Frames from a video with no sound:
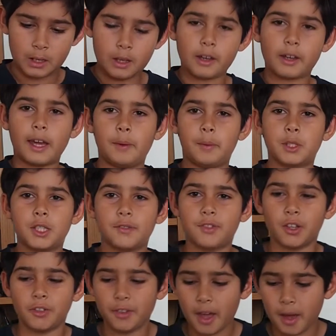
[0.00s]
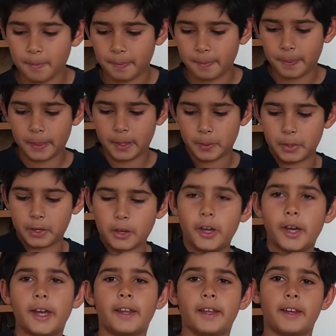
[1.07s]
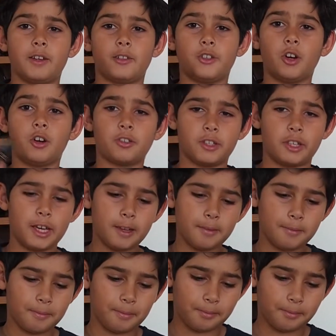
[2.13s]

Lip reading: Okay, once you've done that, you're going to go ahead and get your tongs again.